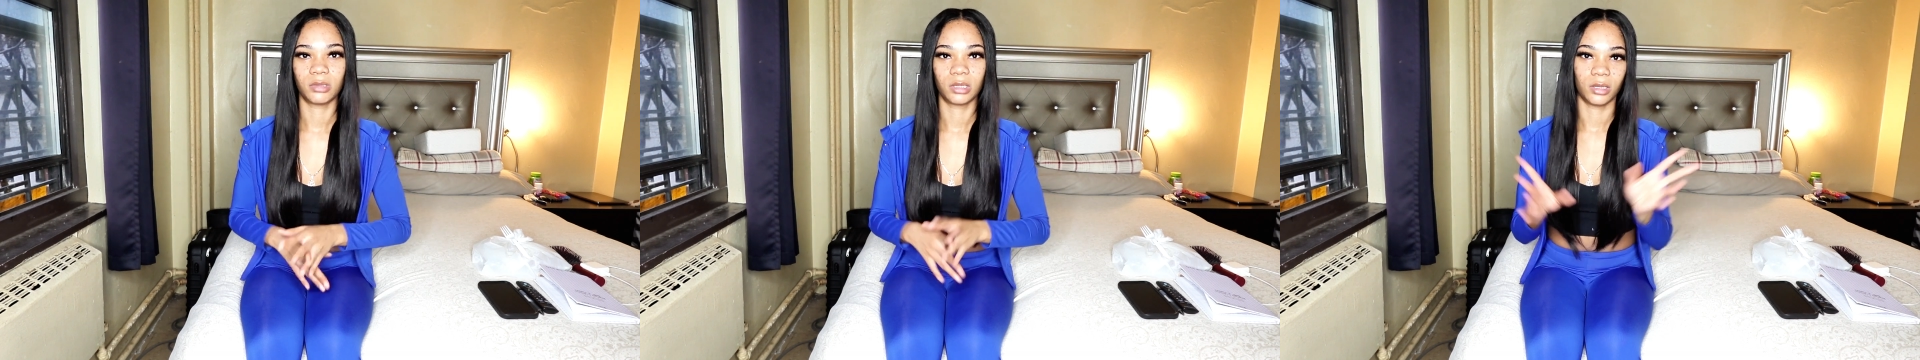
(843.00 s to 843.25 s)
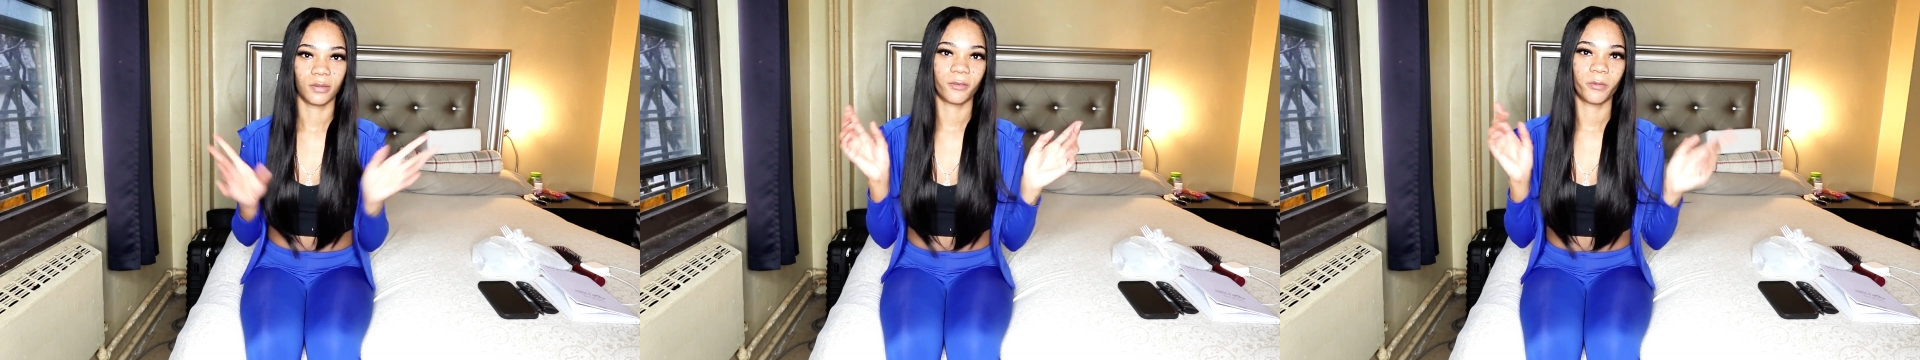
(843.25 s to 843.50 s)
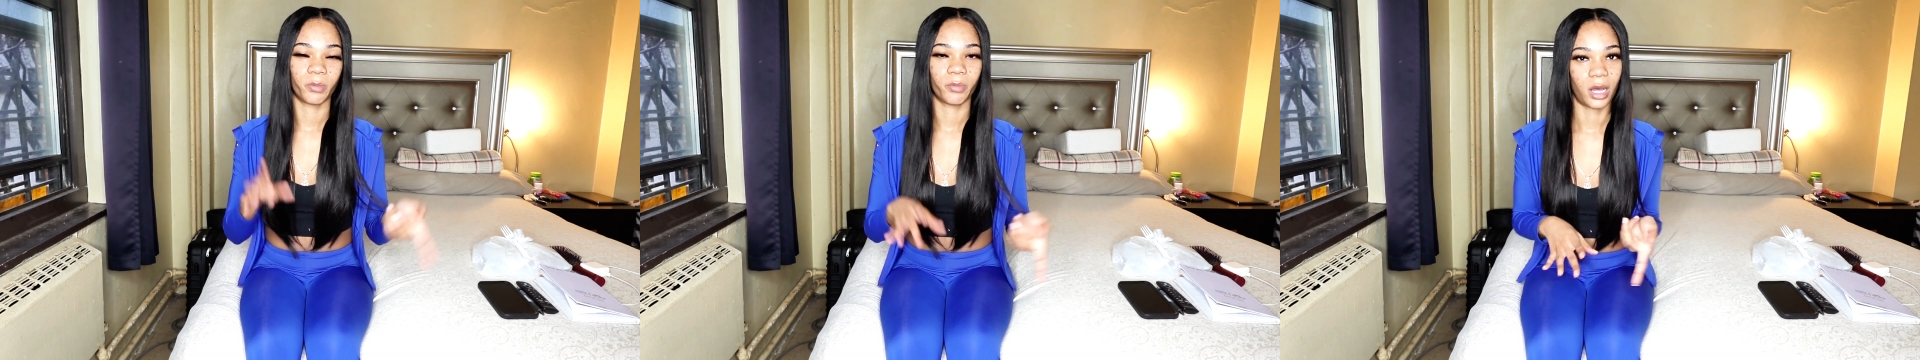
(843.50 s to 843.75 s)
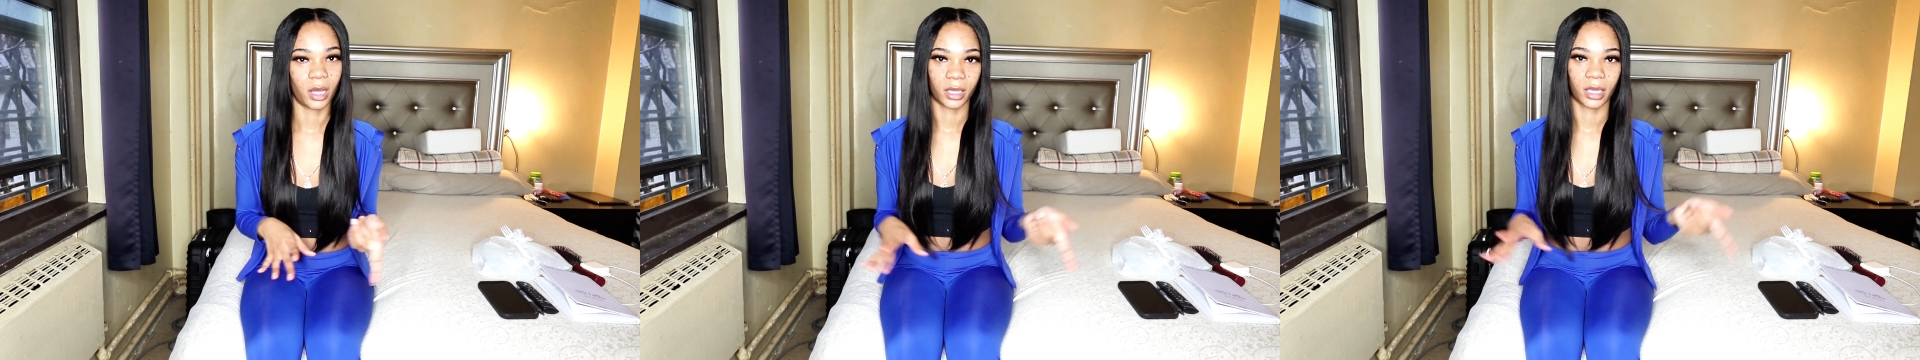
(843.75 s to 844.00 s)
to your For Me
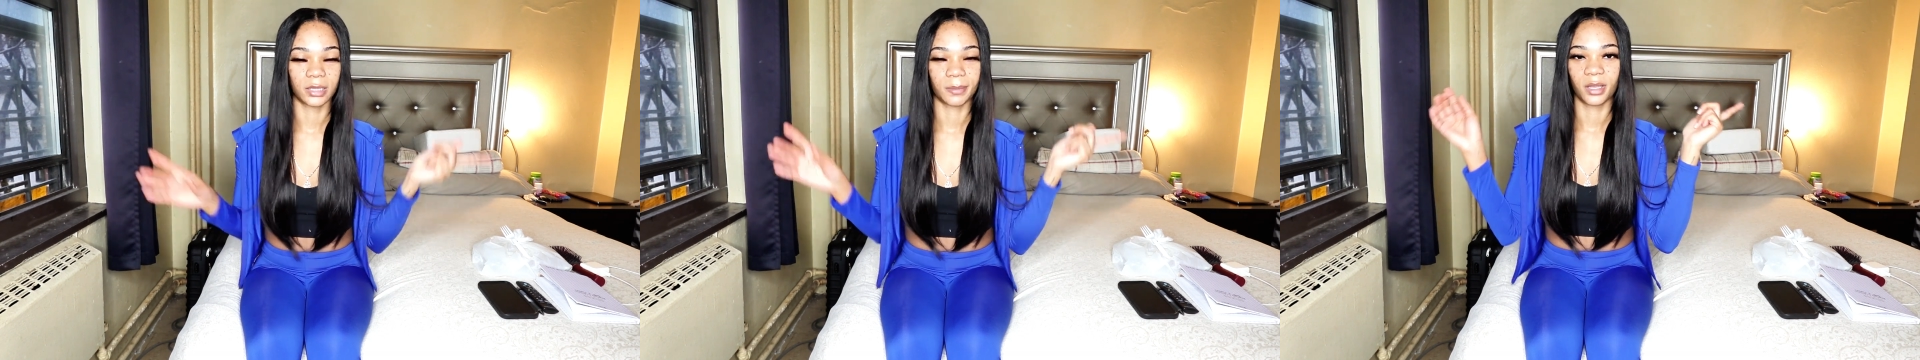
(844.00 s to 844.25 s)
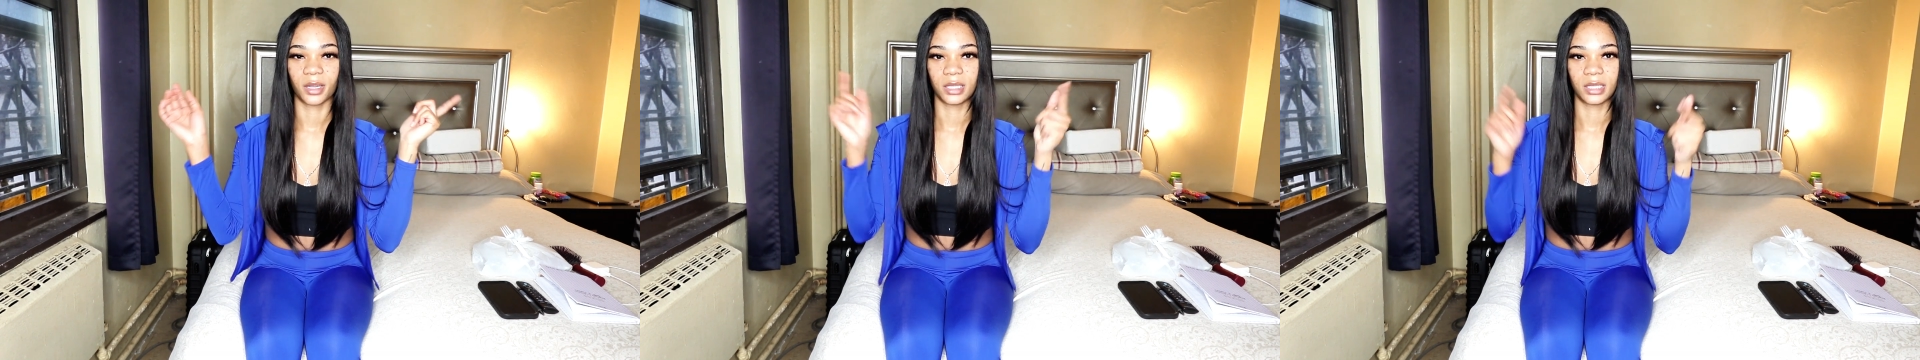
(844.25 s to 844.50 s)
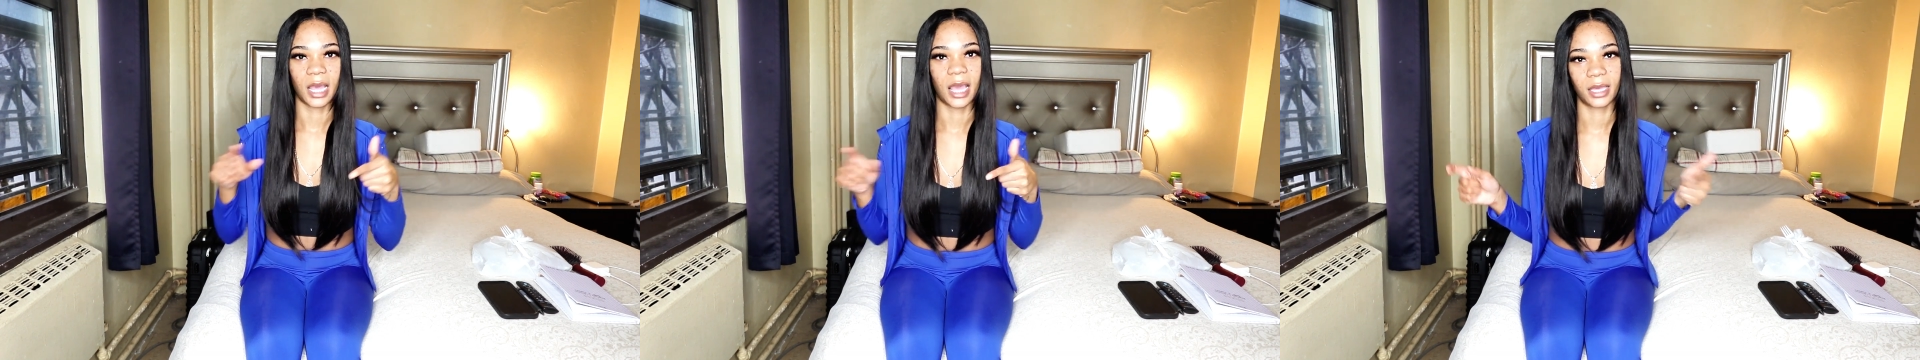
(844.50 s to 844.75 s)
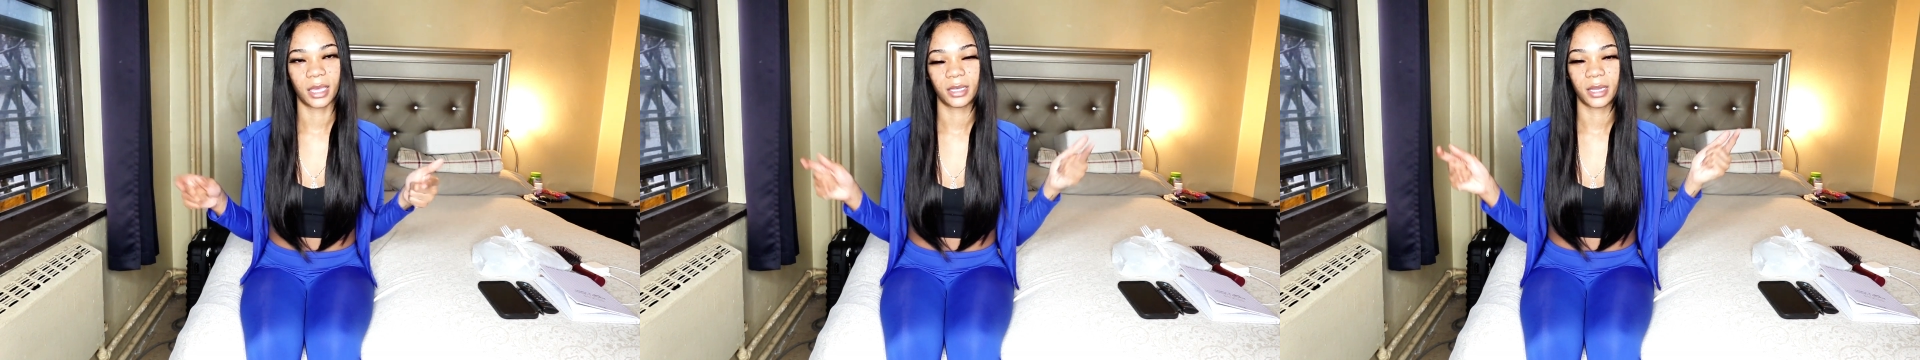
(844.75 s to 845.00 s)
podcast. I'm gonna
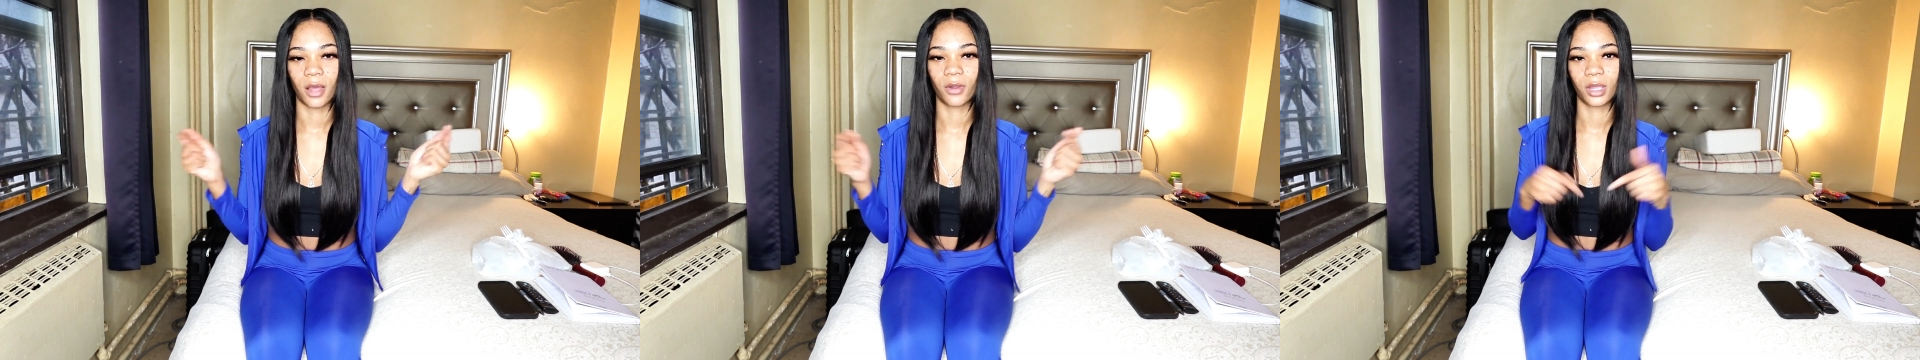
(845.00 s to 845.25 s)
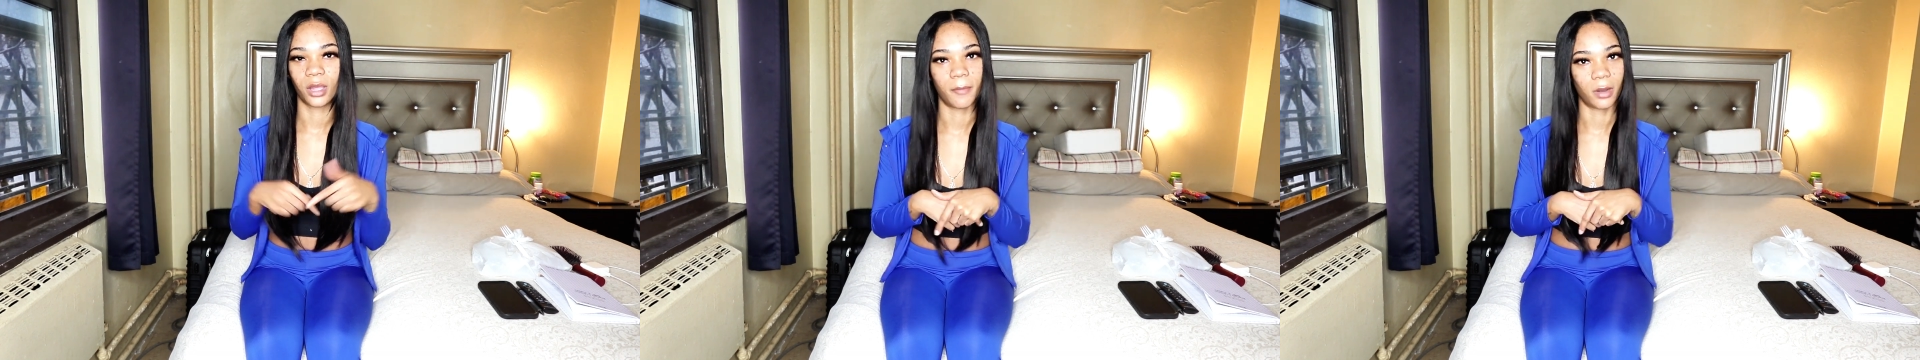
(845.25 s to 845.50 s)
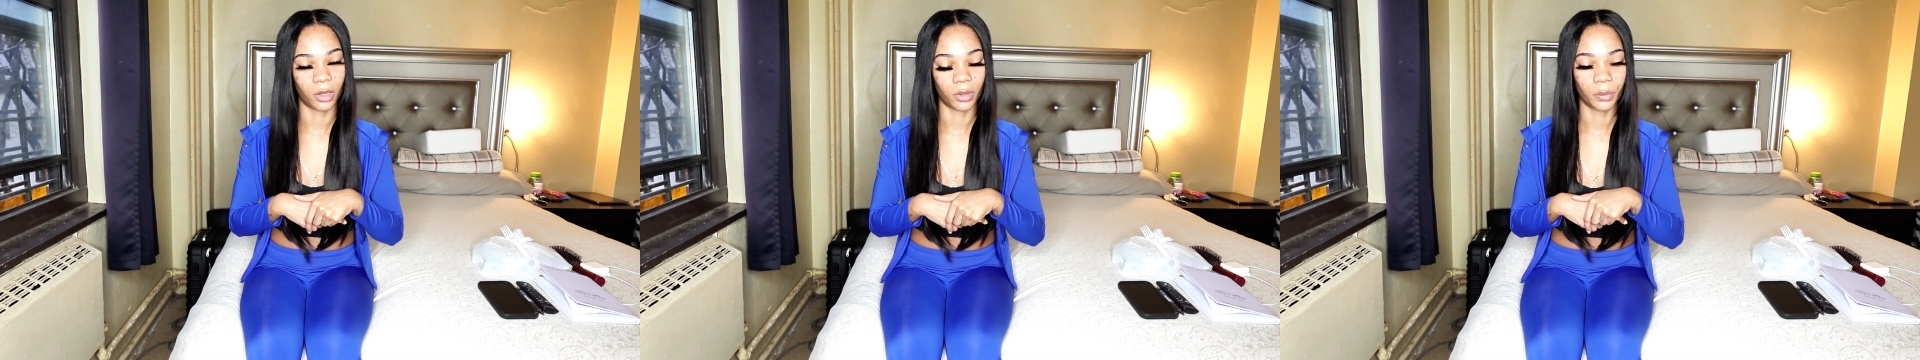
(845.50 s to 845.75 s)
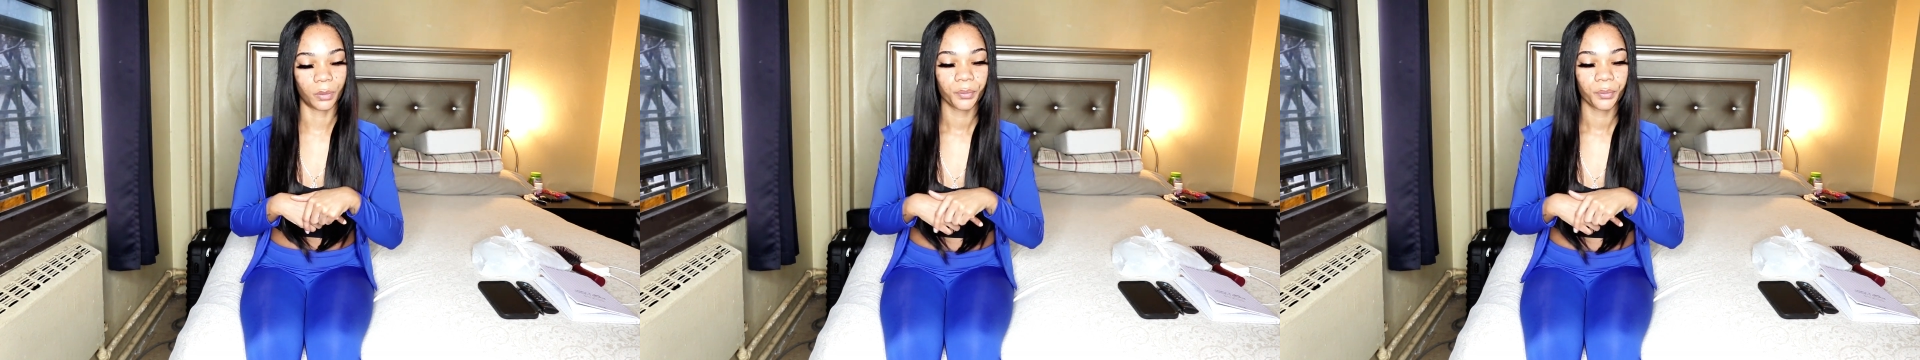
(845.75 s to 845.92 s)
tag it down here below.